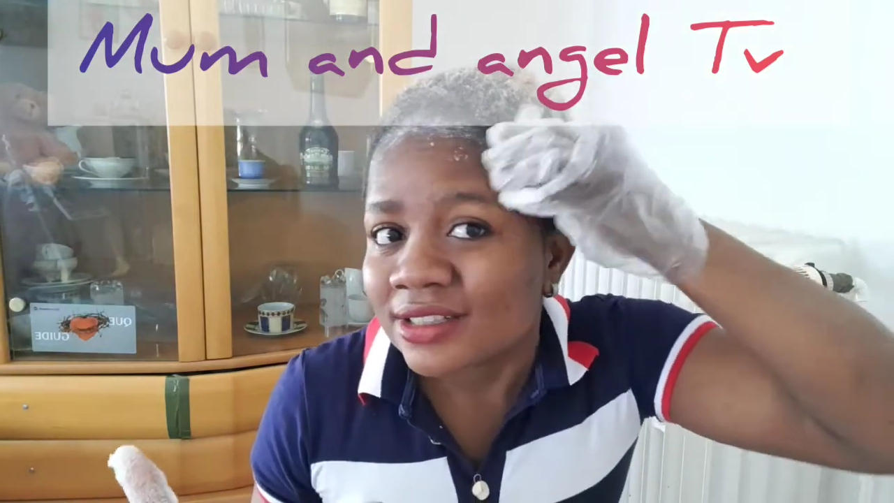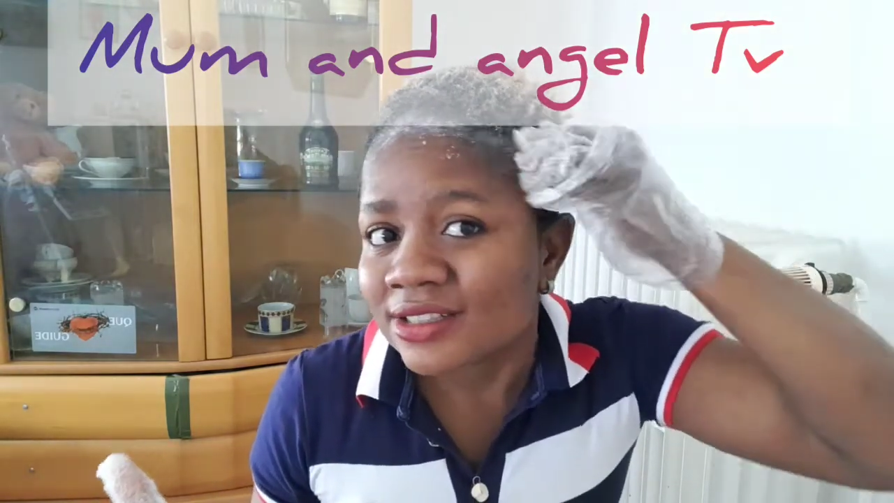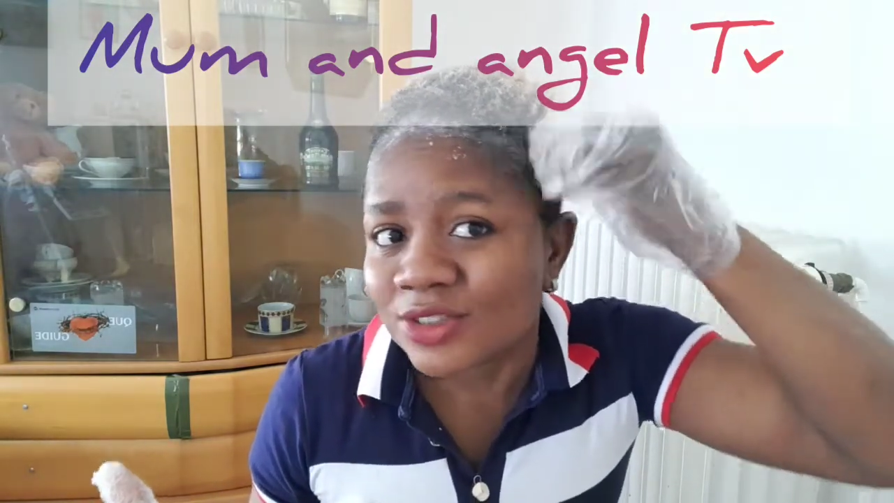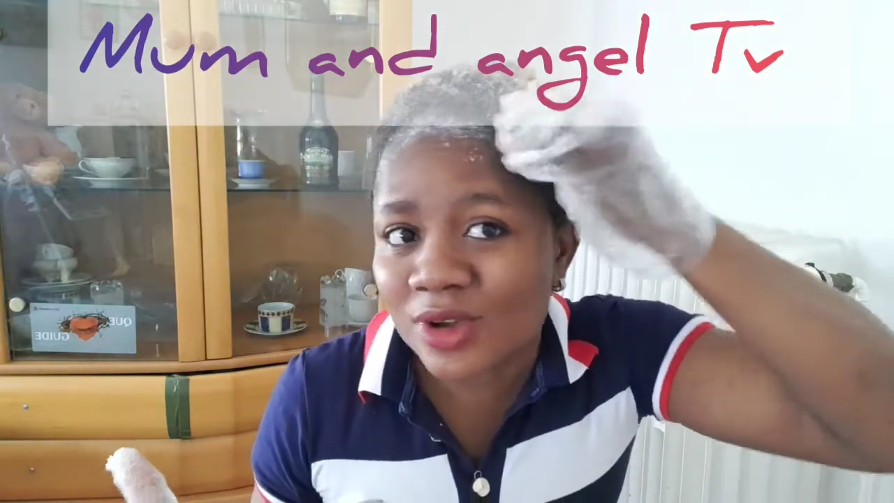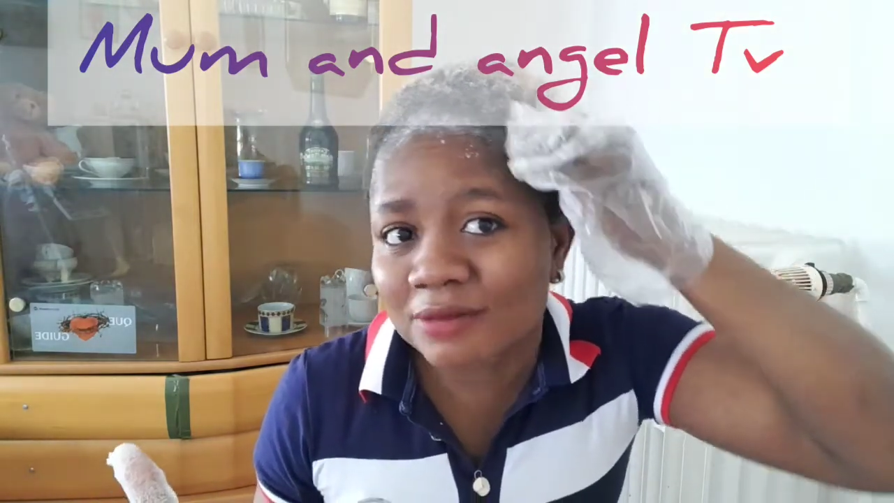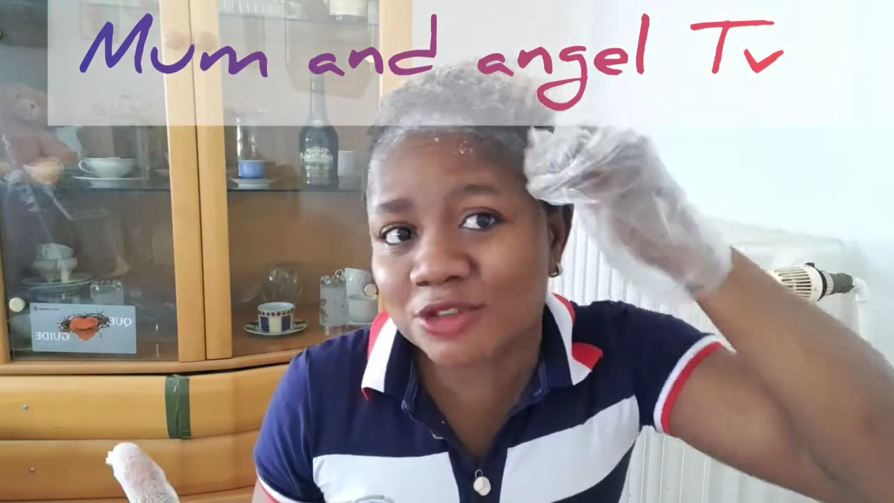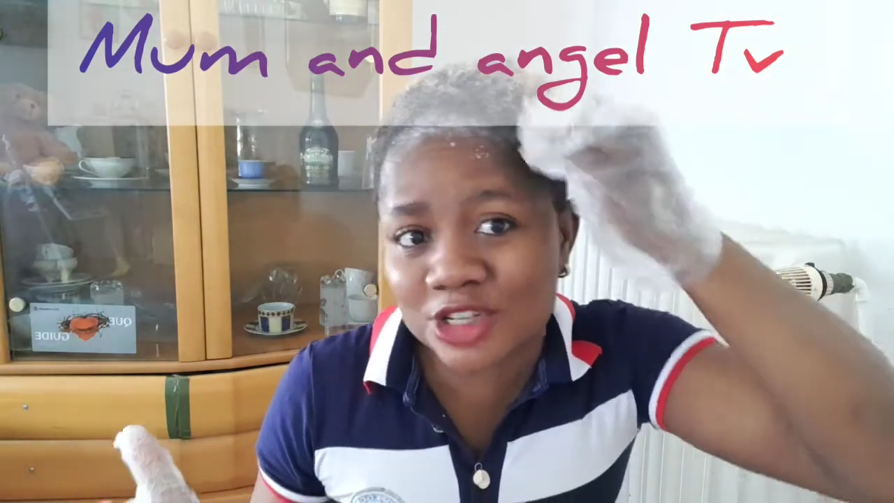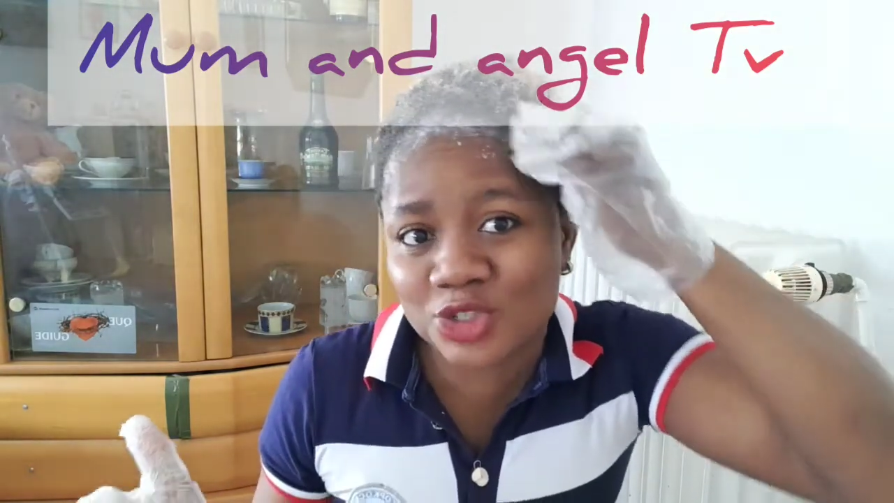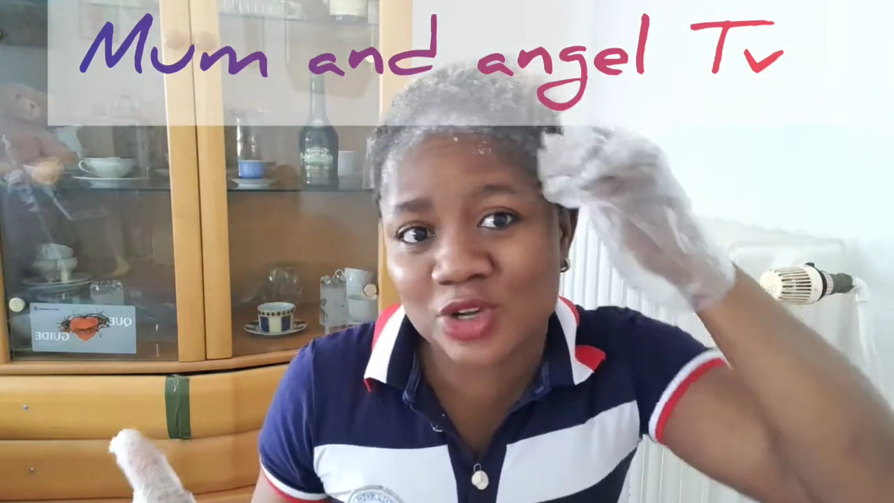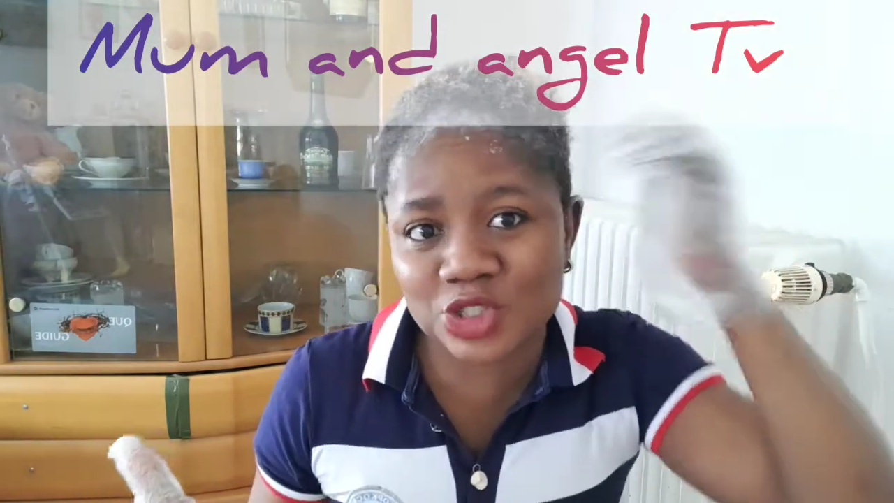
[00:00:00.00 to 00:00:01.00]
So I'm
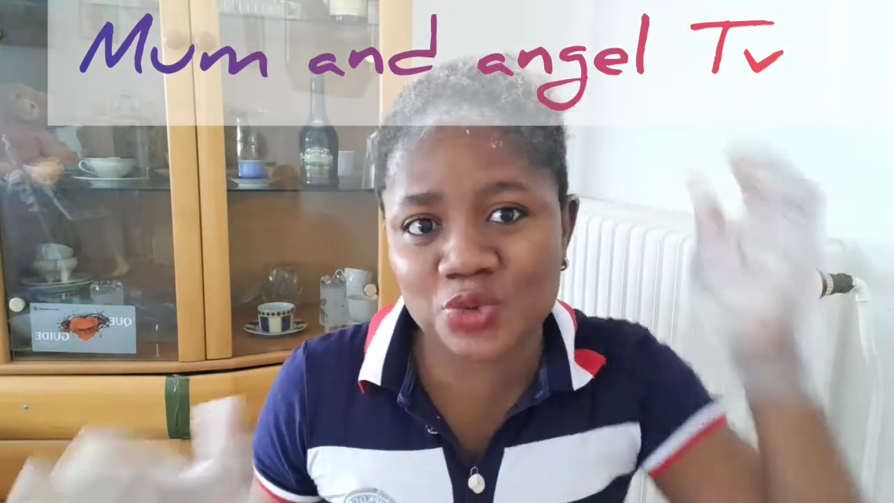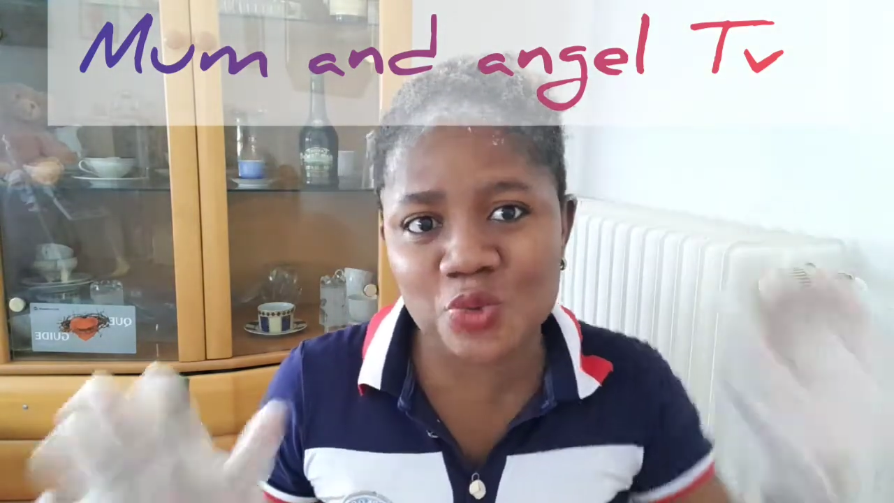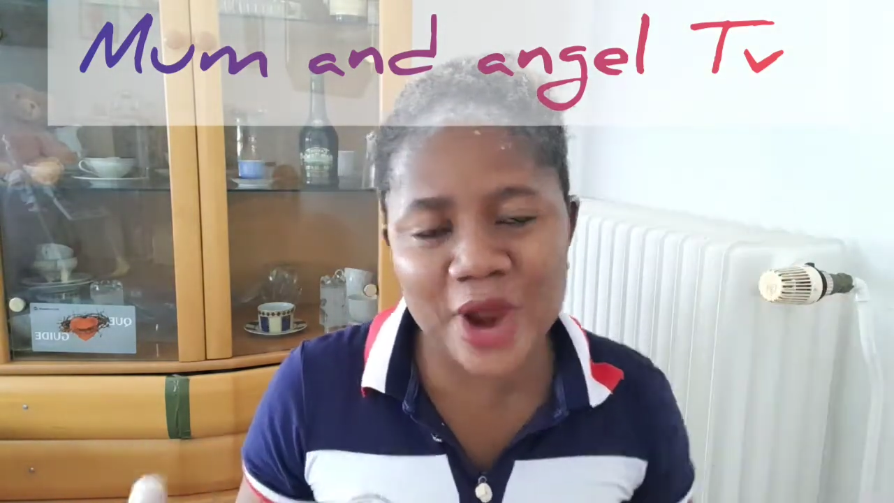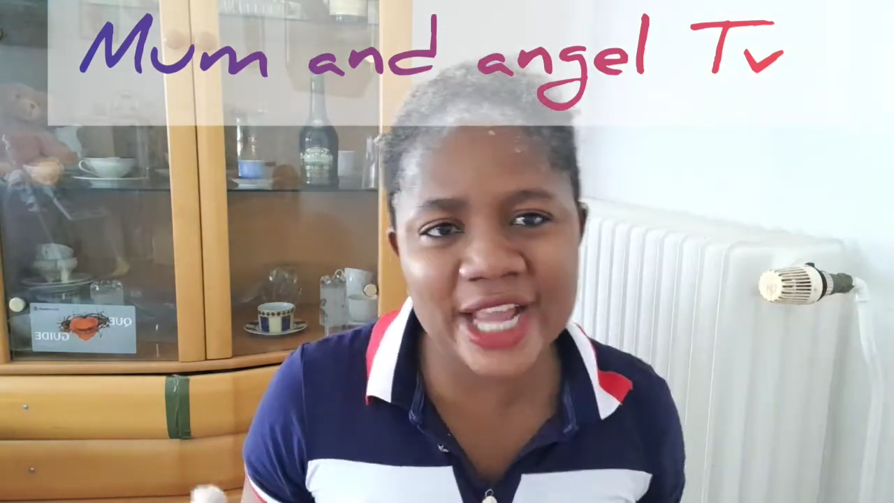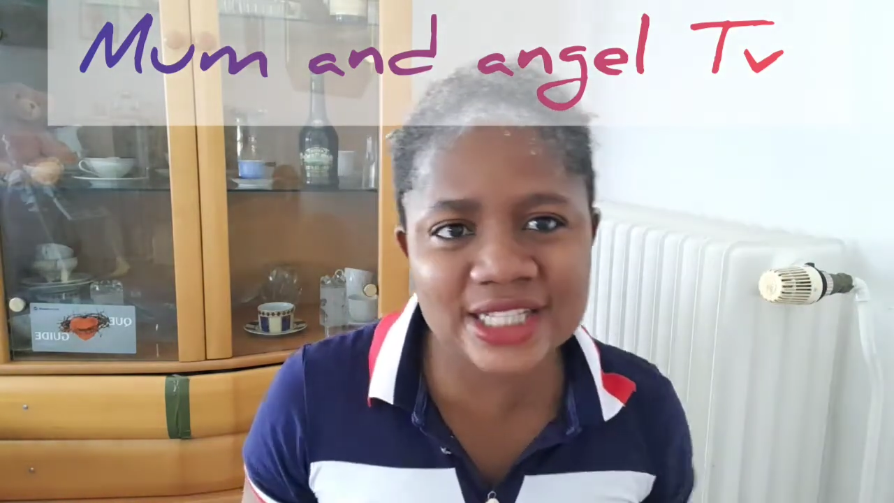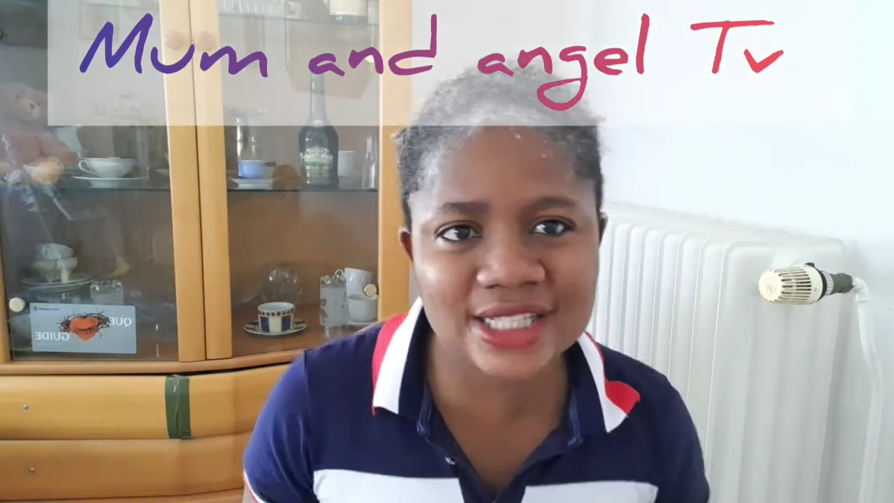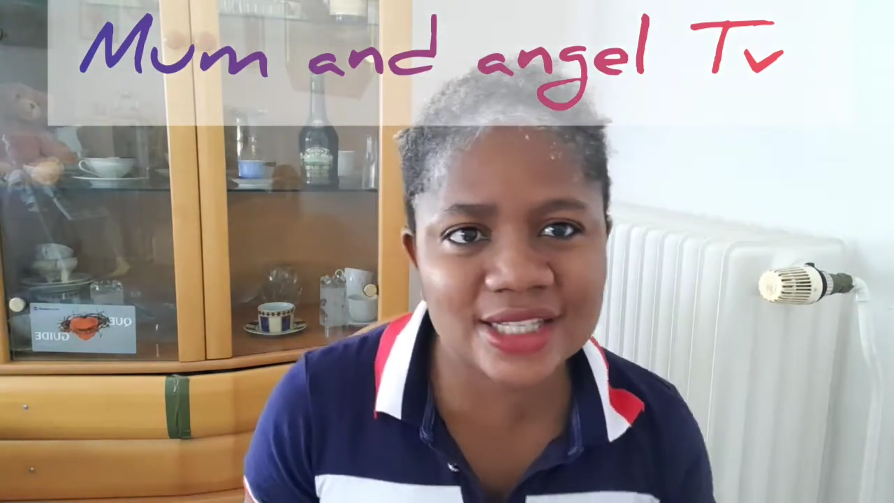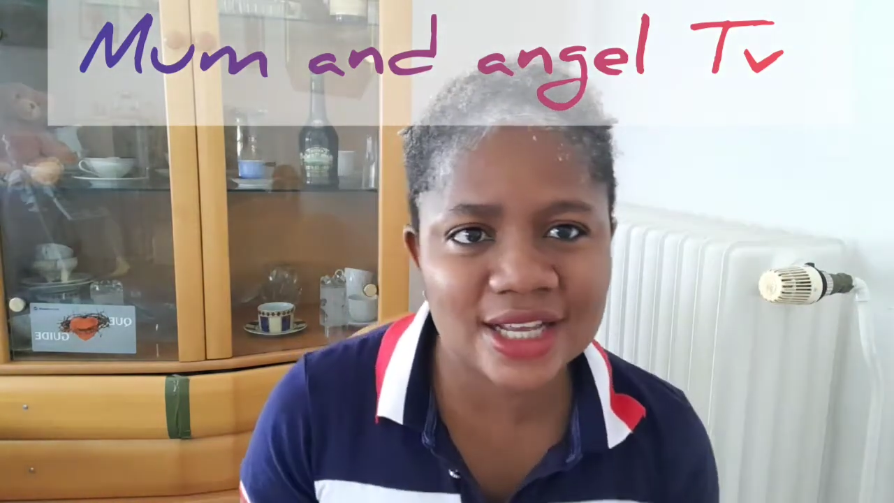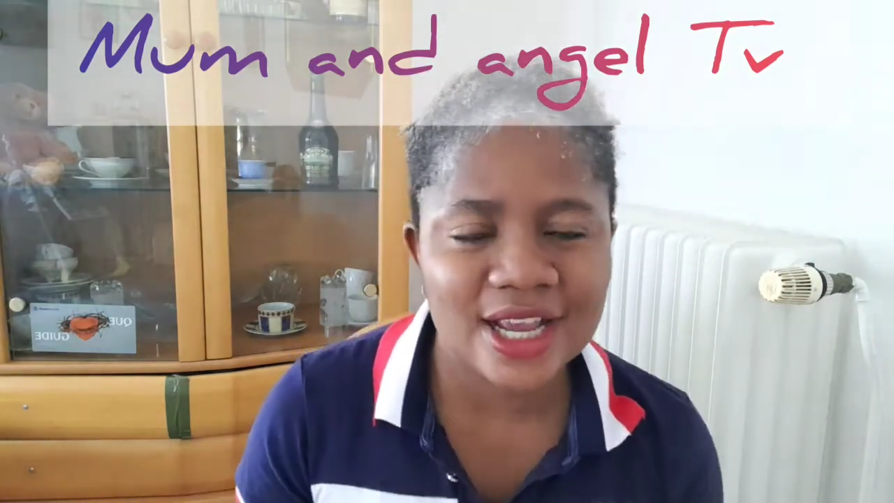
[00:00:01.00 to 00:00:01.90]
just going to wait